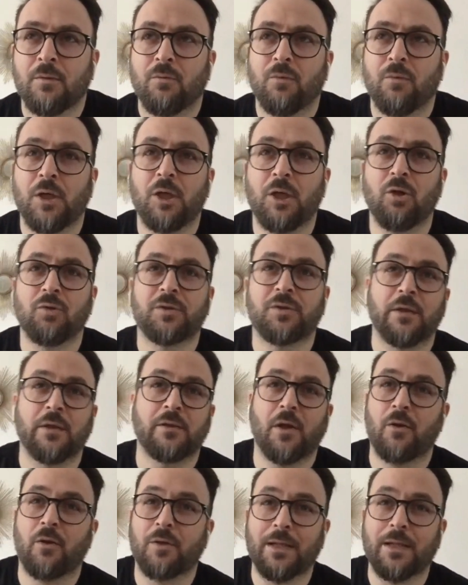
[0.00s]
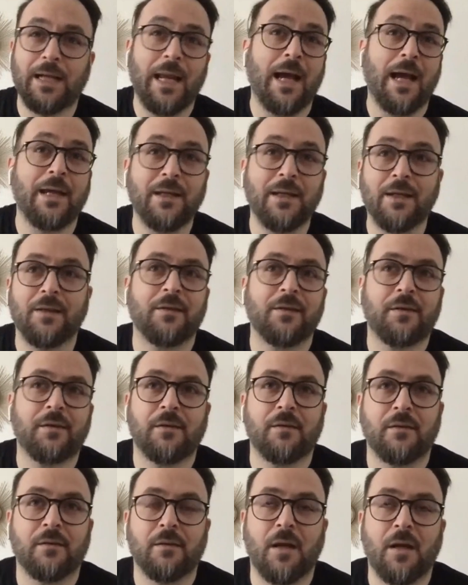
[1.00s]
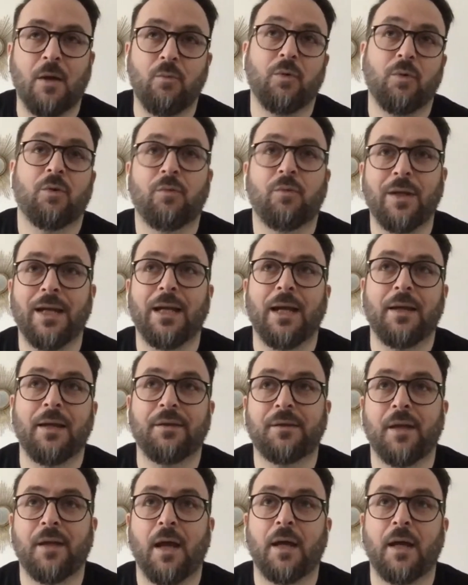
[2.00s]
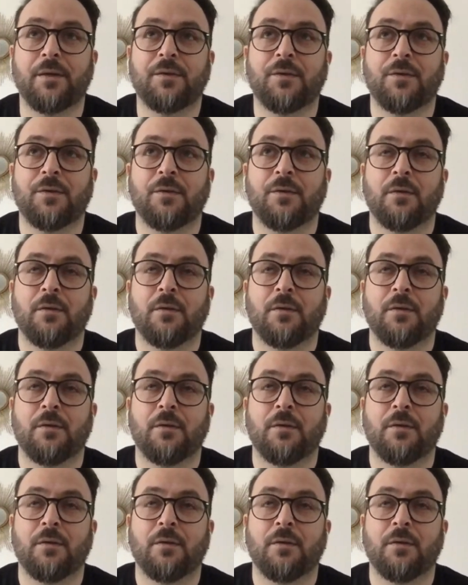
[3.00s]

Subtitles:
we looked at our clients and we realized that